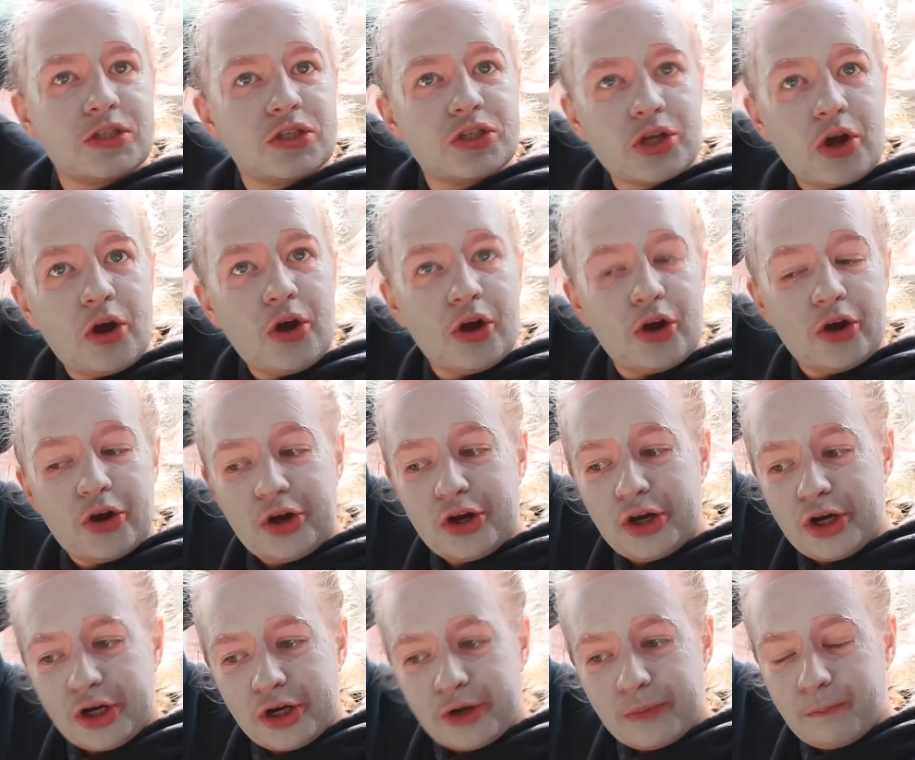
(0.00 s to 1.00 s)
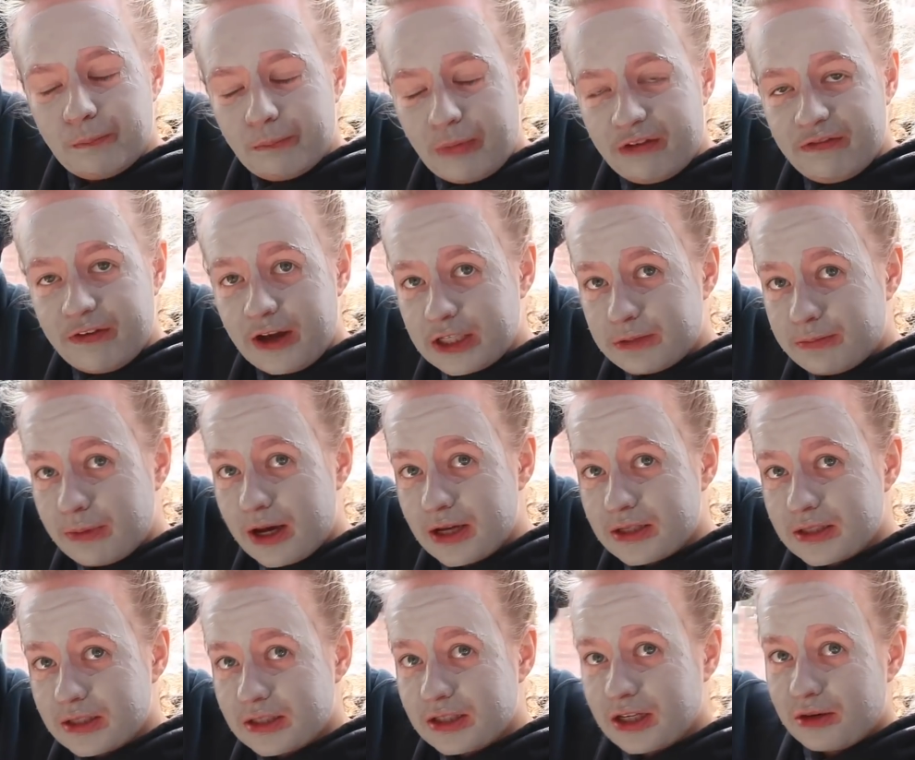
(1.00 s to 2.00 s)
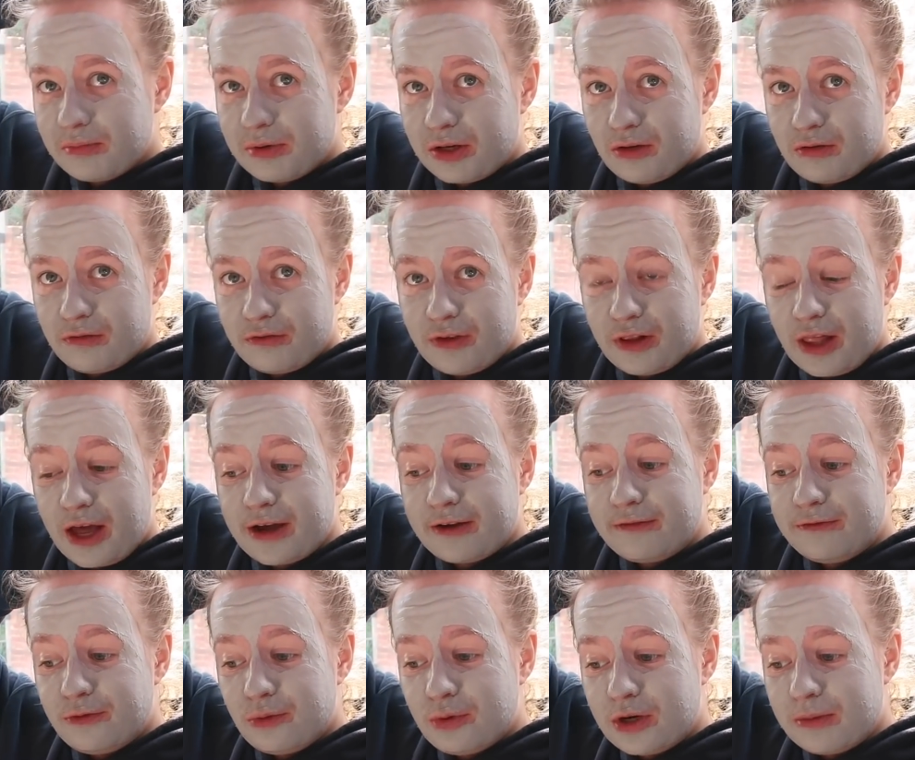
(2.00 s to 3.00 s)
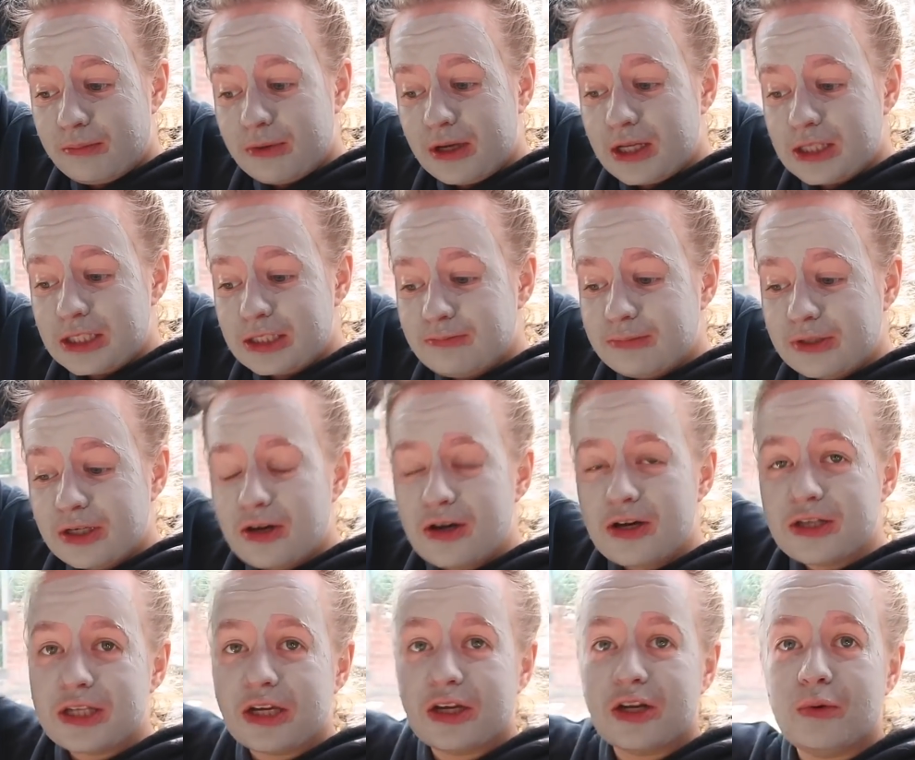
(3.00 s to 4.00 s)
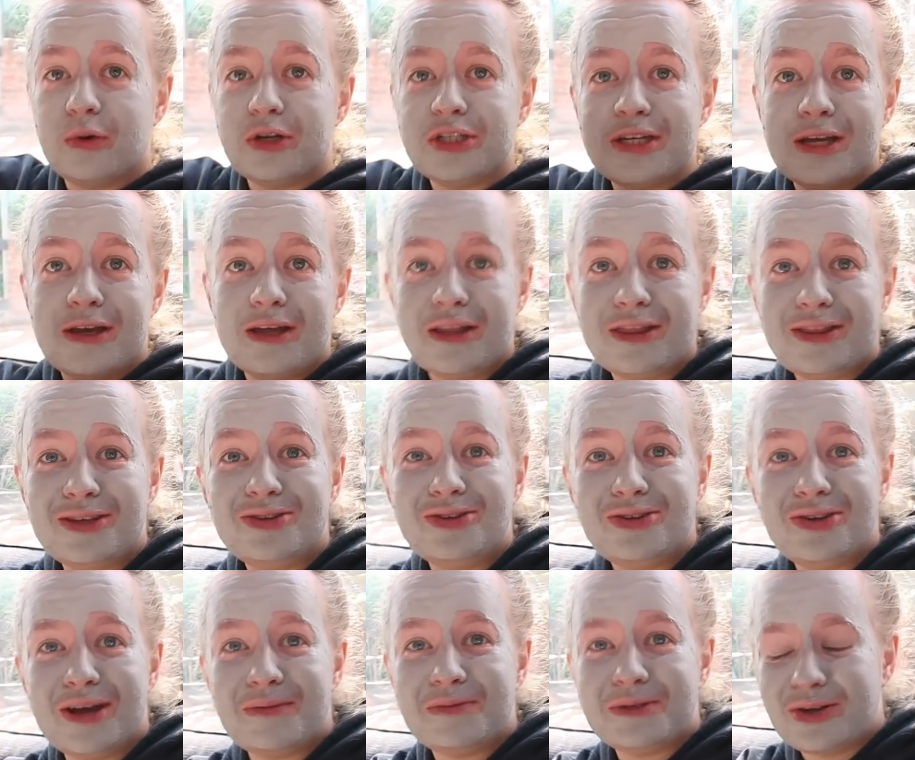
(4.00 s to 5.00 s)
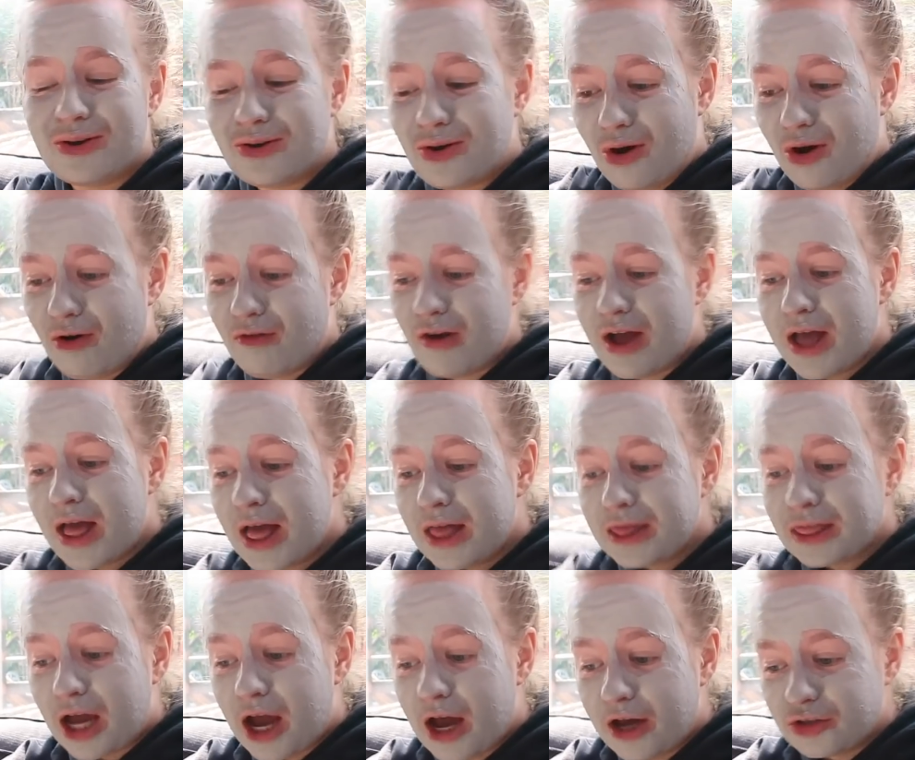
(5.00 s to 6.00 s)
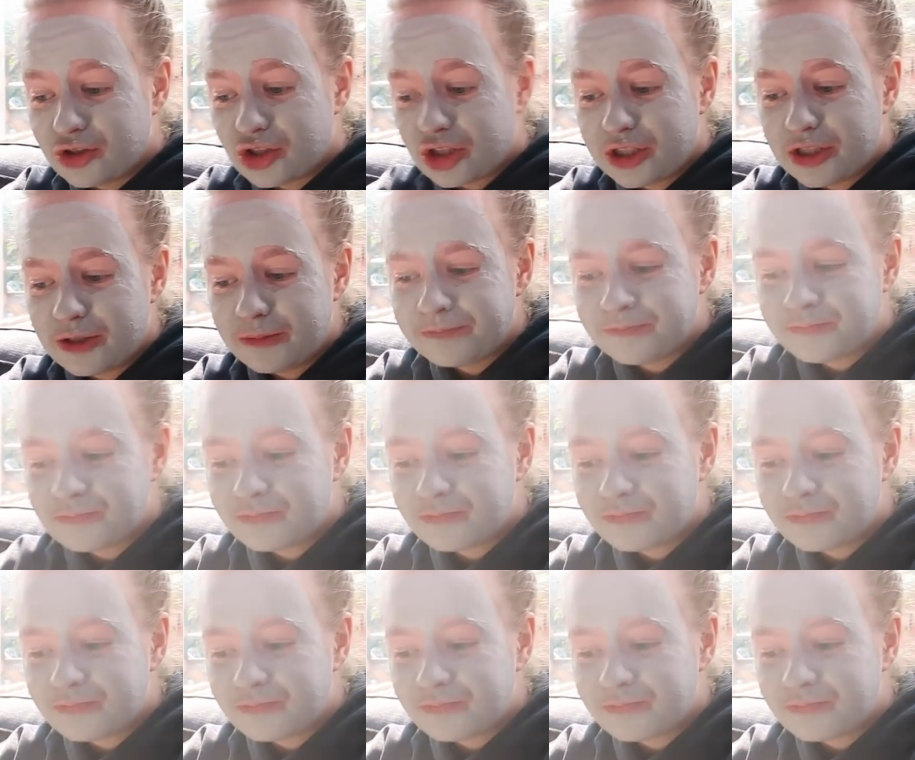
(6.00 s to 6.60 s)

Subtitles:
so my face mask's gonna be on for like 40 minutes because I'm gonna watch the new episode of The 100.